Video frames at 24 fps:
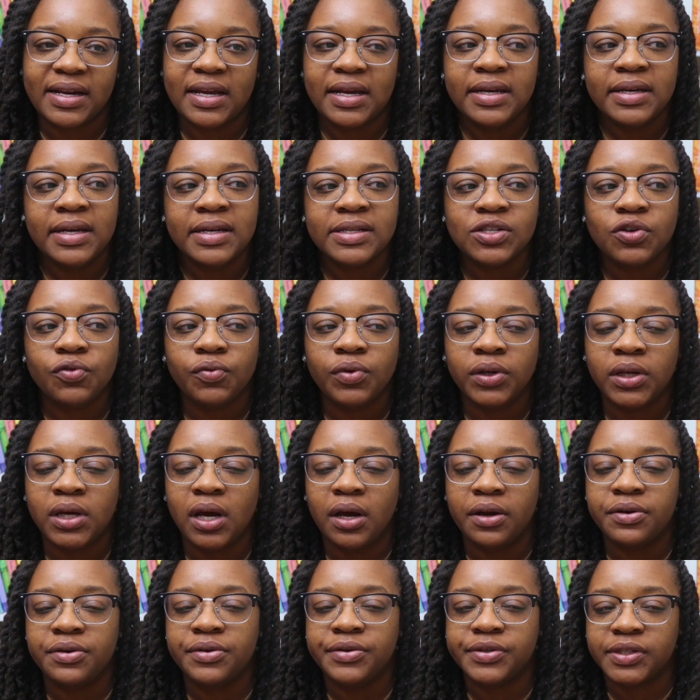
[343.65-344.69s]
He doesn't really
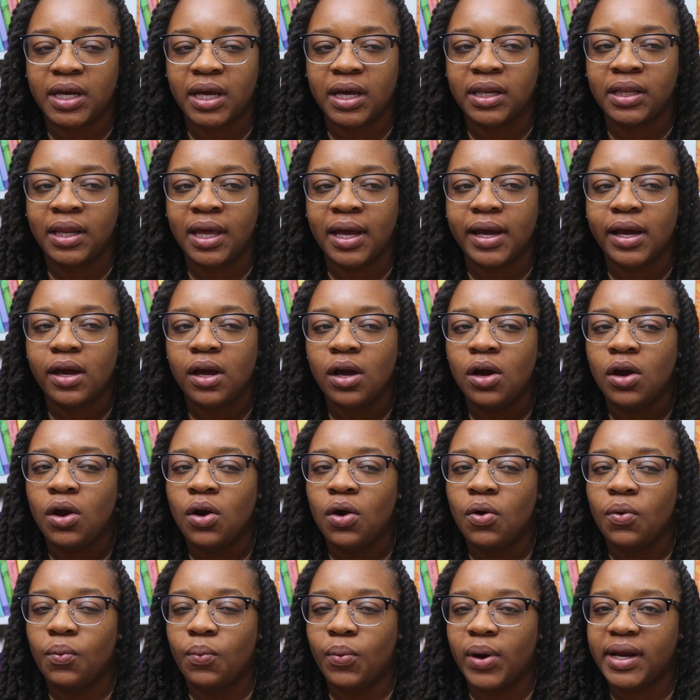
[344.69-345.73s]
understand like
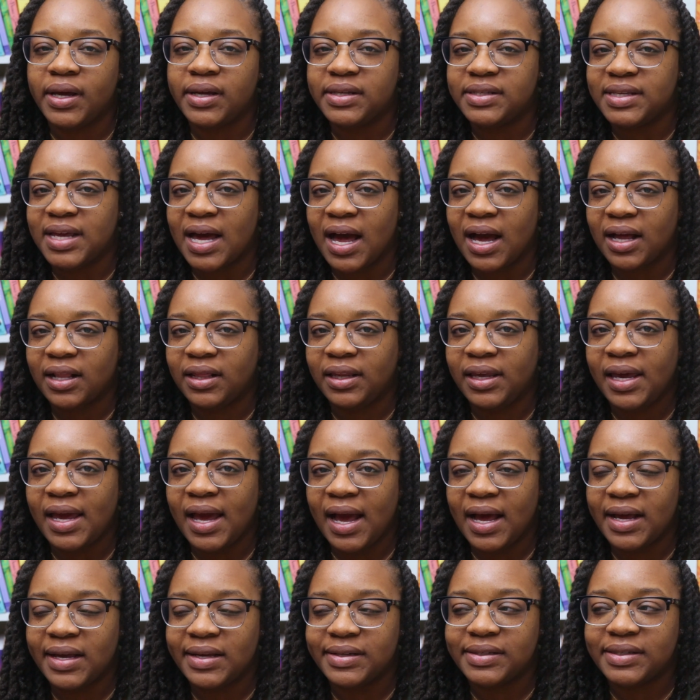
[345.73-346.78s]
what exactly
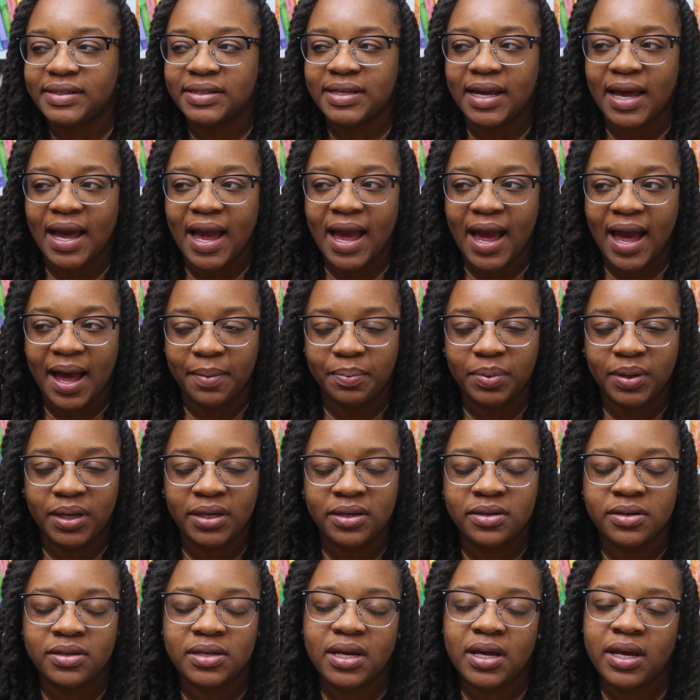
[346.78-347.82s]
has
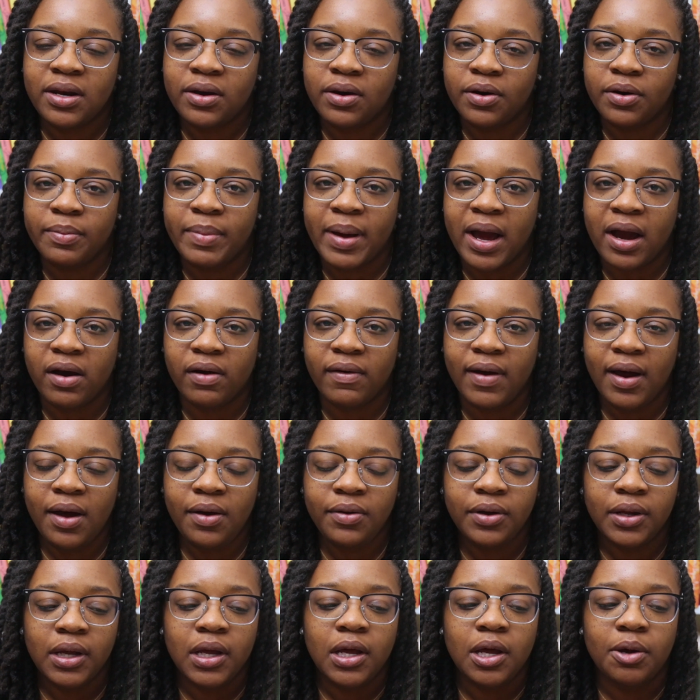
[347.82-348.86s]
happened in her background,